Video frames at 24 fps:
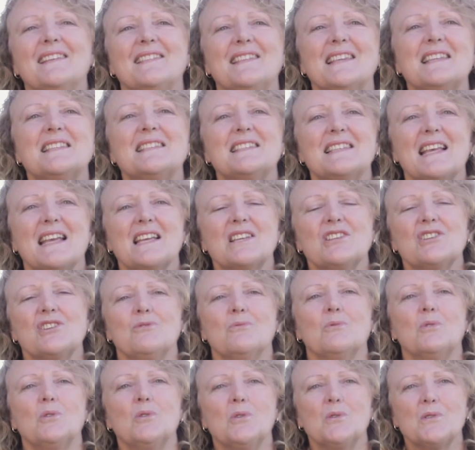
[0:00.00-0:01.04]
This
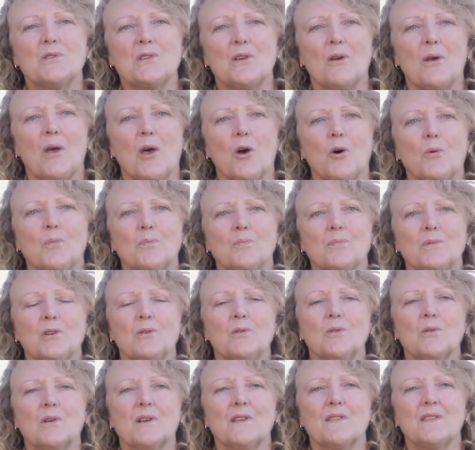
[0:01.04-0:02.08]
section will also help you
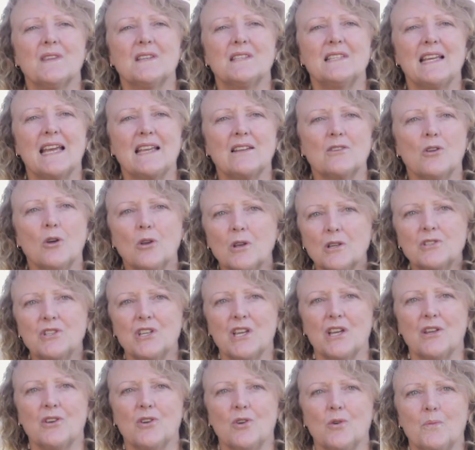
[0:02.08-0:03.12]
look at the
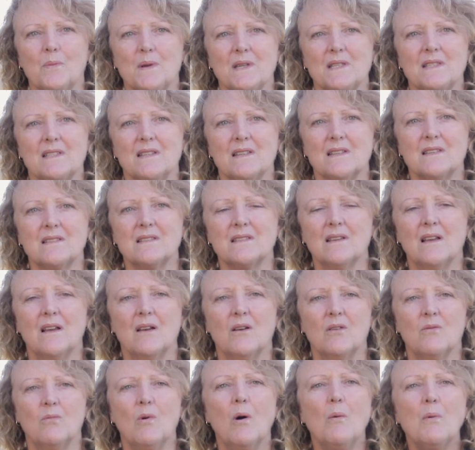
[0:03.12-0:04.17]
technology in your business.
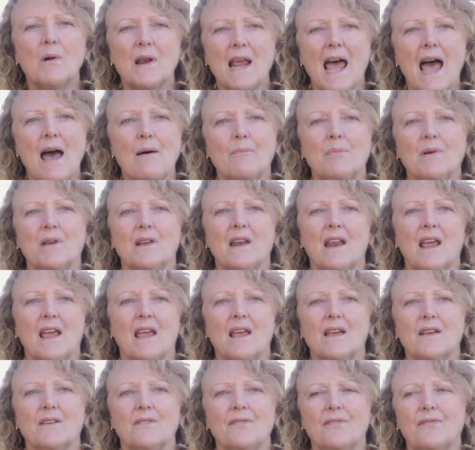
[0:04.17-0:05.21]
What would happen
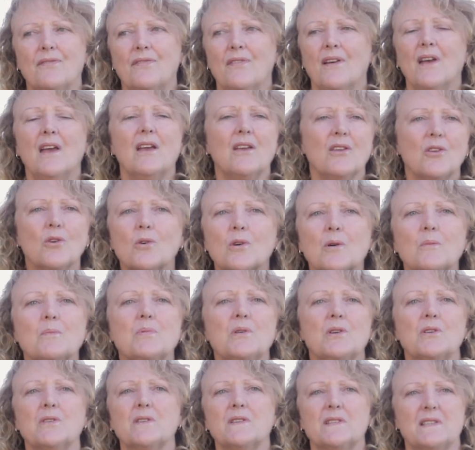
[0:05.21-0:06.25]
if your
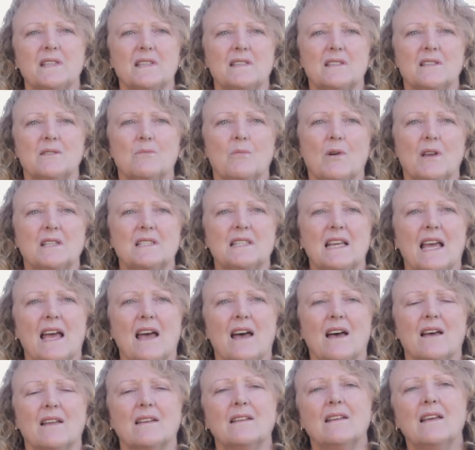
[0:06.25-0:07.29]
computer system went
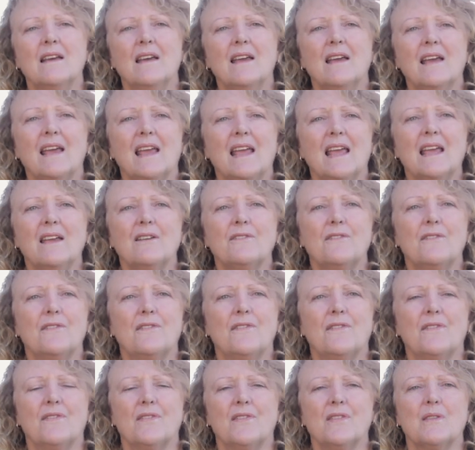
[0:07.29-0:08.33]
down?
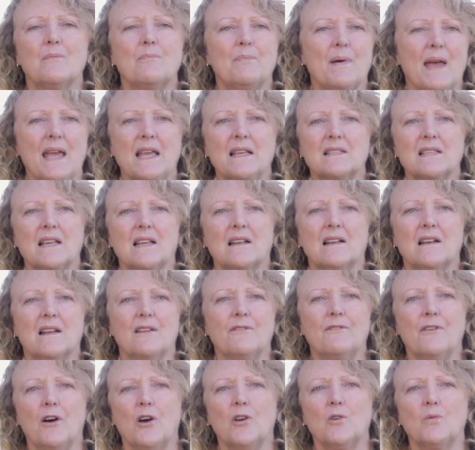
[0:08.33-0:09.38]
If the bank suddenly
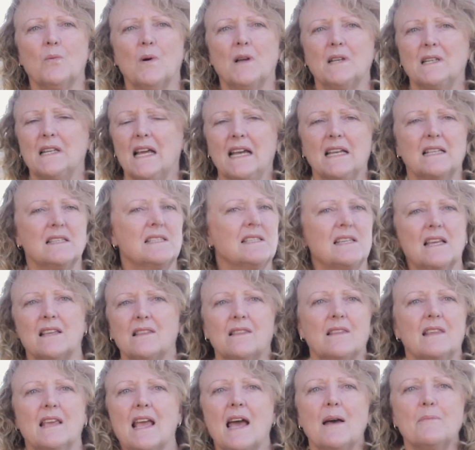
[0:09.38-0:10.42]
phoned one day and said
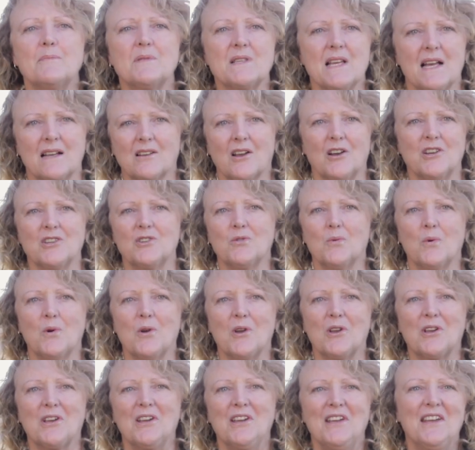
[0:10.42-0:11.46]
the apps aren't going to
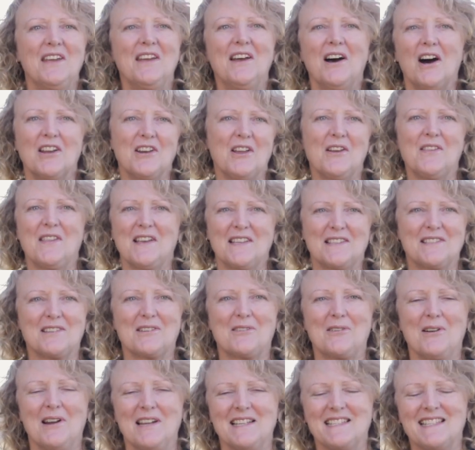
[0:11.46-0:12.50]
work? I know that's a
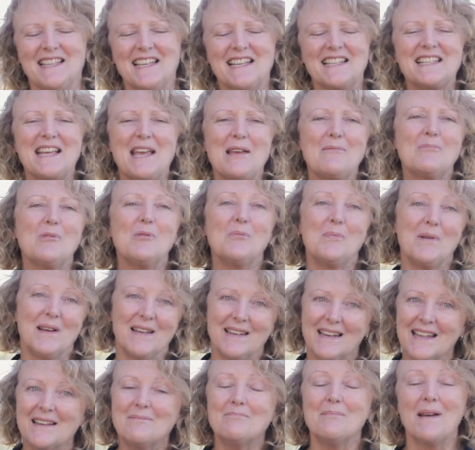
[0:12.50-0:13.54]
crazy example, but
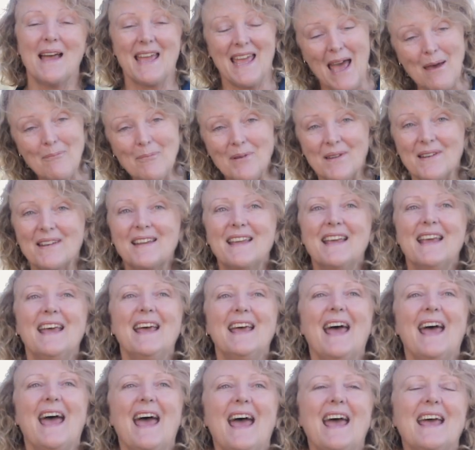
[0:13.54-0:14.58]
it may happen.
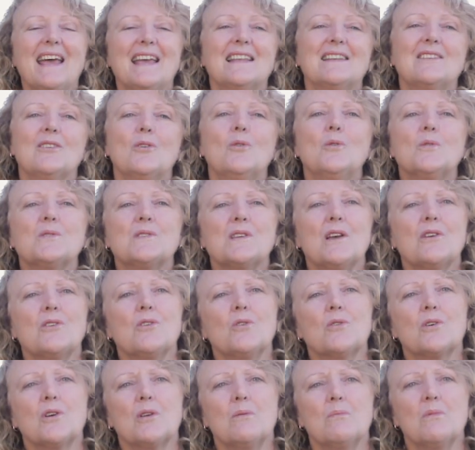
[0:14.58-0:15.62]
And also your
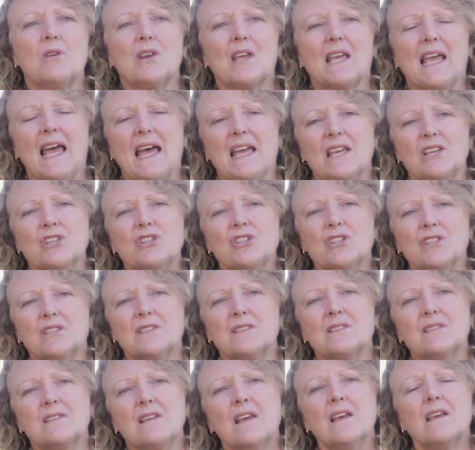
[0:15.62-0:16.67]

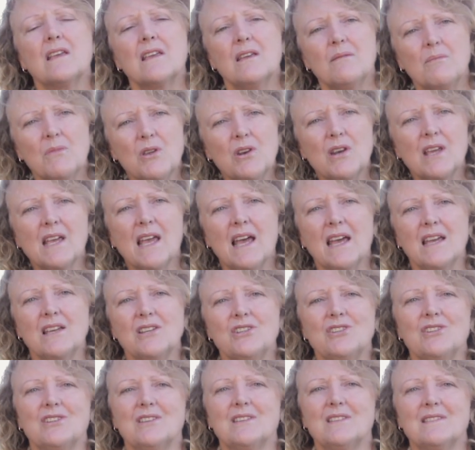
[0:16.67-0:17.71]
communications.
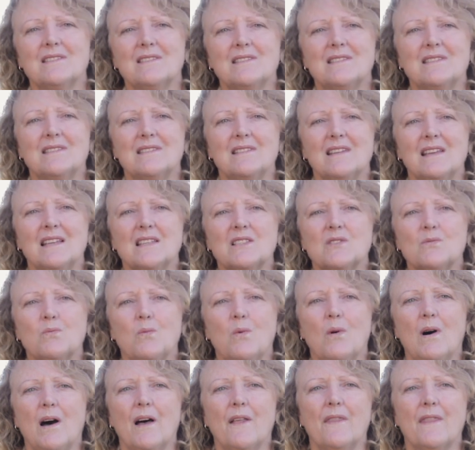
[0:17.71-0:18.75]
Communications is
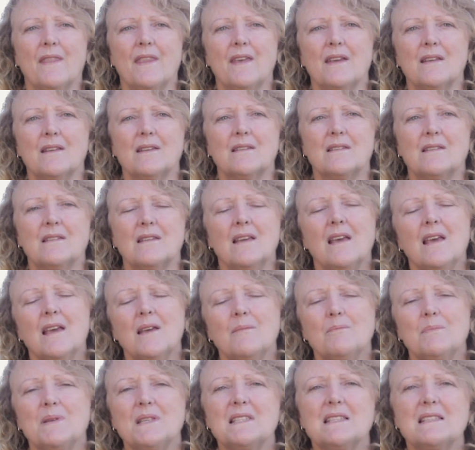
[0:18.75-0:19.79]
one that
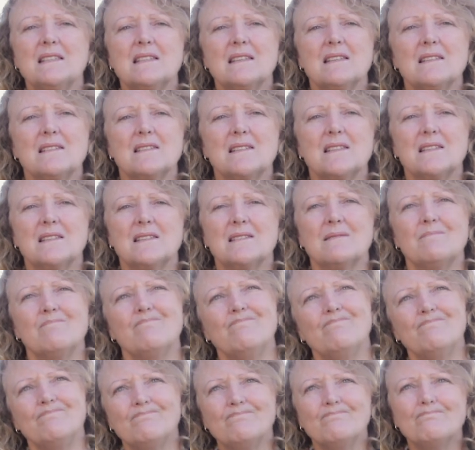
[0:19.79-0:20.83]
businesses
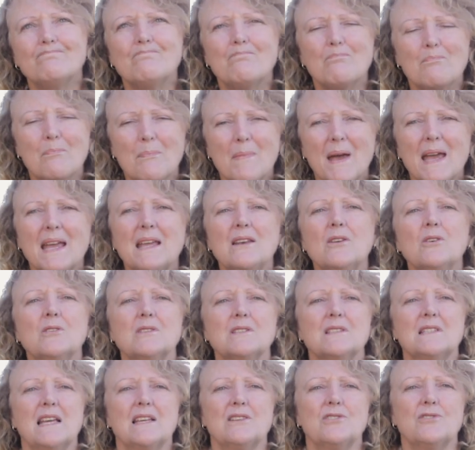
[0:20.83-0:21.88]
may
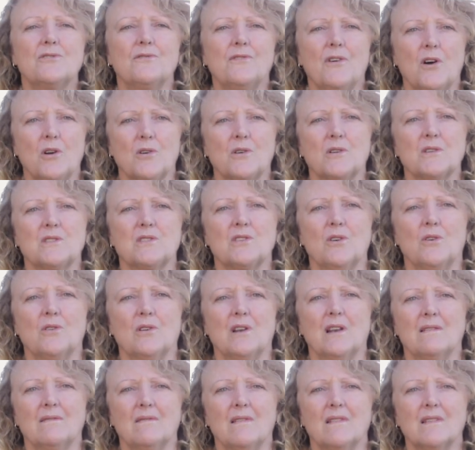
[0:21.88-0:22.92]
not tend to focus
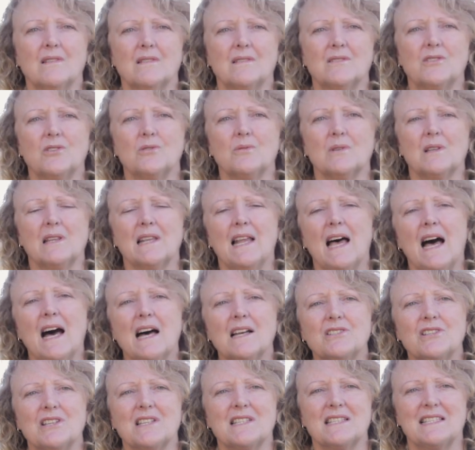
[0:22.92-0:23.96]
on to a
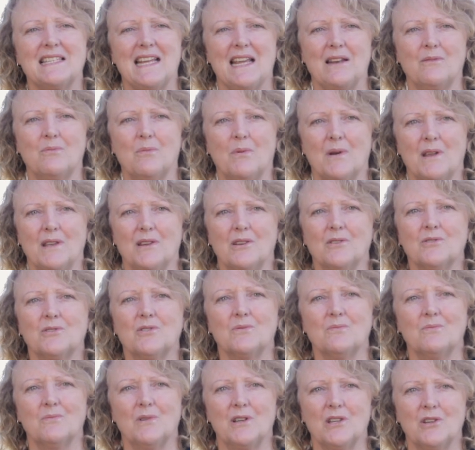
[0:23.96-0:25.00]
large extent when
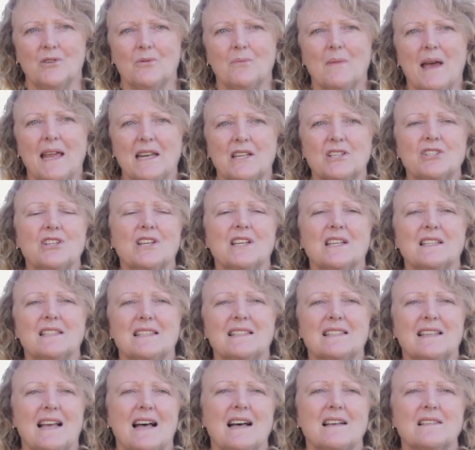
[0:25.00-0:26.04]
you're managing a
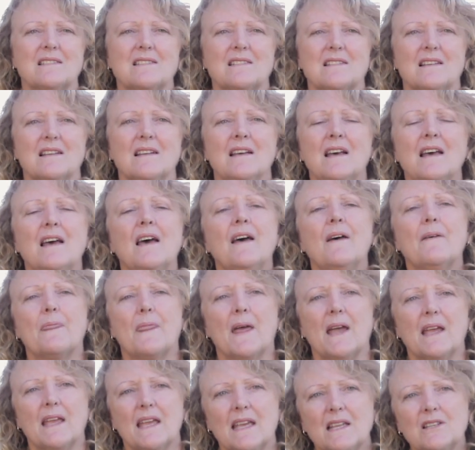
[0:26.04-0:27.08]
disaster.
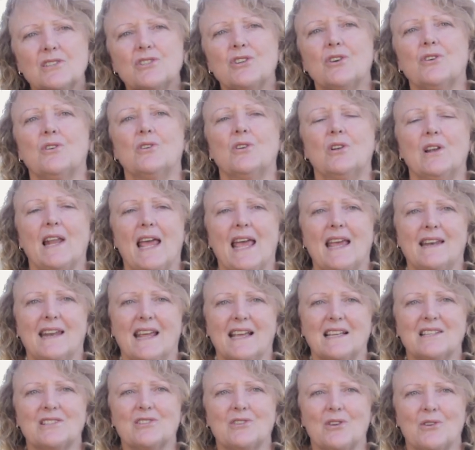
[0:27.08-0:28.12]
They're internal and
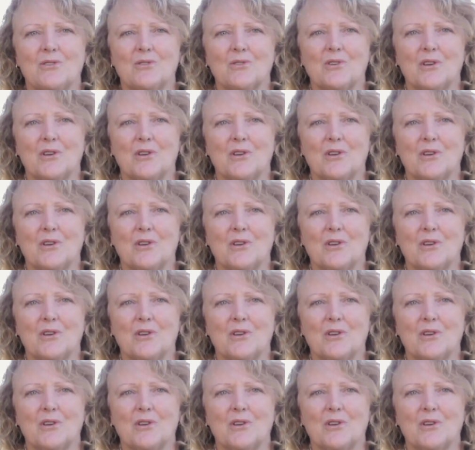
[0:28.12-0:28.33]
external